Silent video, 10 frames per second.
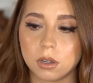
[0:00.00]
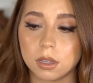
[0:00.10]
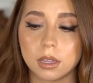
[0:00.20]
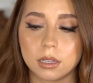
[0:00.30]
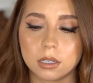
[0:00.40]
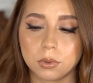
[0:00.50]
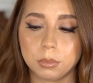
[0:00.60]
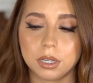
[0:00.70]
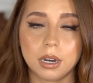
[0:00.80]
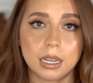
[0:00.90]
I think this would
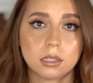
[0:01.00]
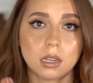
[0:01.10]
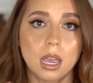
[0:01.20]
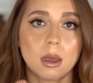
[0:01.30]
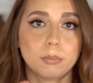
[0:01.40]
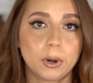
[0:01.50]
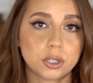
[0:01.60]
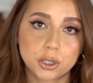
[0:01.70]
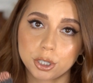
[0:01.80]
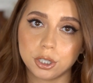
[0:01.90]
be a nice
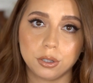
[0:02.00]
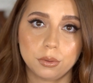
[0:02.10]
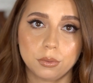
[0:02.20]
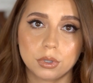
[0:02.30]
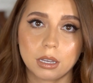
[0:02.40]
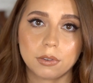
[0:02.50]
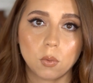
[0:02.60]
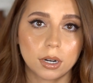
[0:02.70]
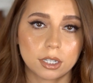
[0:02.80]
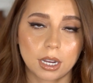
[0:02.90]
brush to use if you
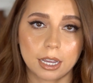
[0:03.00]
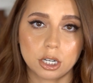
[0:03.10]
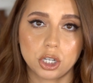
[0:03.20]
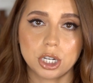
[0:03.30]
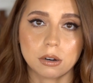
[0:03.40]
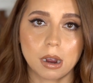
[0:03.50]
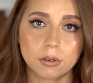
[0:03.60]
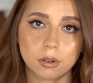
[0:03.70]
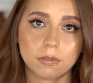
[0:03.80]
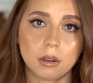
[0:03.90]
wanted to kind of sheer out
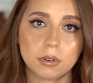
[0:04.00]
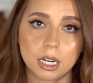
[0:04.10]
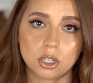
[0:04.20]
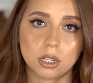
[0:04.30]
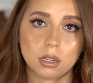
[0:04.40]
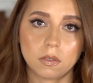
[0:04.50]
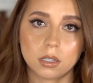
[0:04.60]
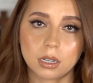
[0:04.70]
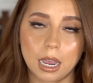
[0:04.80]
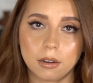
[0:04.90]
your foundation if
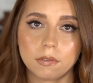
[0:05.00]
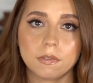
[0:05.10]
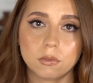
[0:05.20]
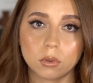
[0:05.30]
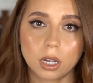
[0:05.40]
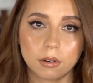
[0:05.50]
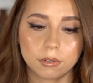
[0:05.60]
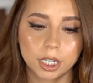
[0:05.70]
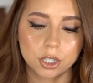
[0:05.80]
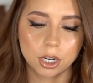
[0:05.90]
it's kind of full
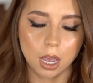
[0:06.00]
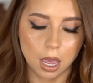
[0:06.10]
coverage,